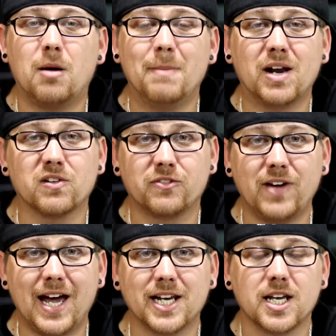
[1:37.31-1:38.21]
Matter of
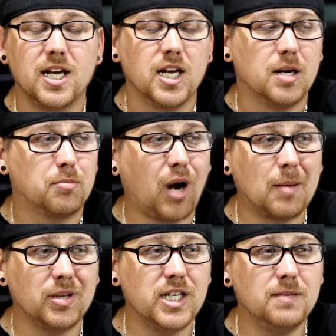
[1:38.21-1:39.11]
fact,
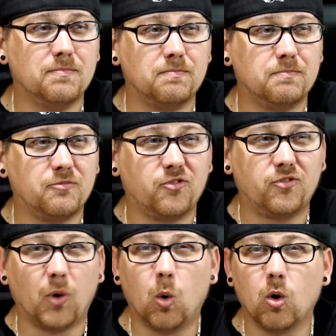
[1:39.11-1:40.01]
probably
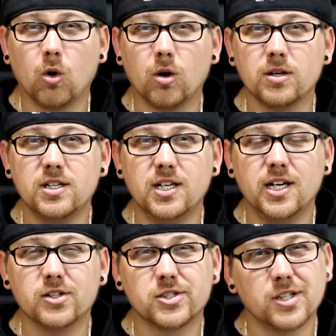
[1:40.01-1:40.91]
four
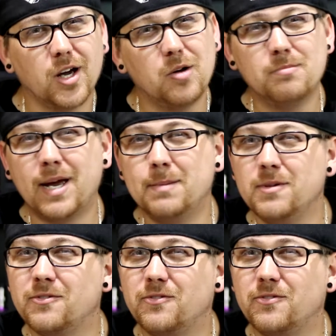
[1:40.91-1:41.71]
years ago, maybe